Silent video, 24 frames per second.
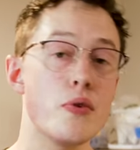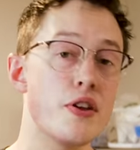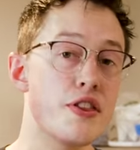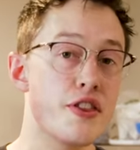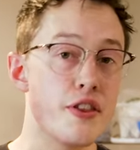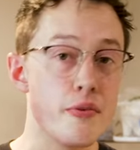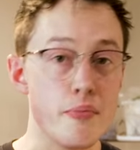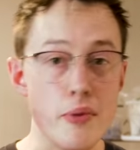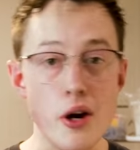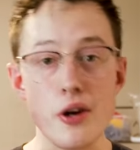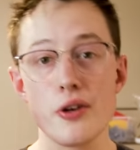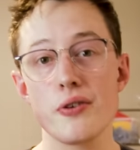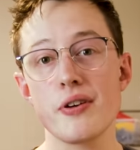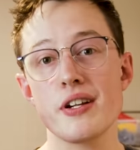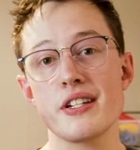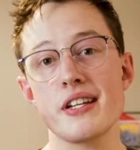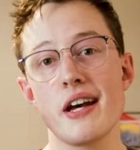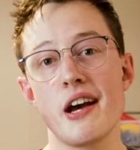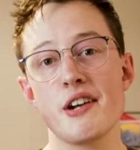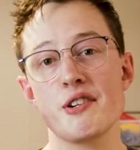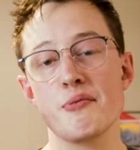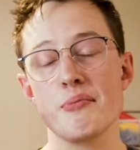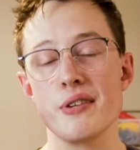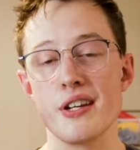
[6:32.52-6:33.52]
With the motor
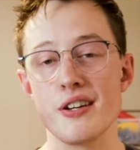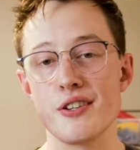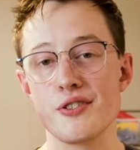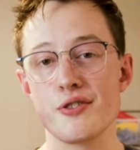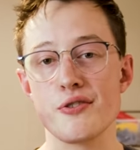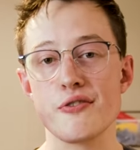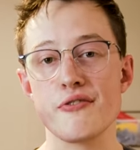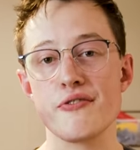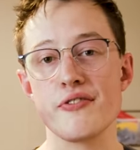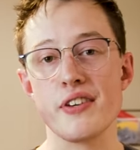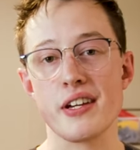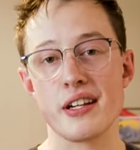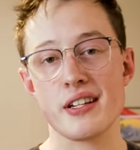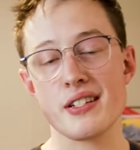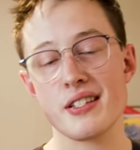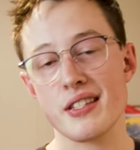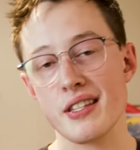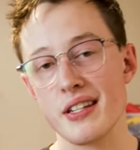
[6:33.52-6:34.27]
attachment issue fixed,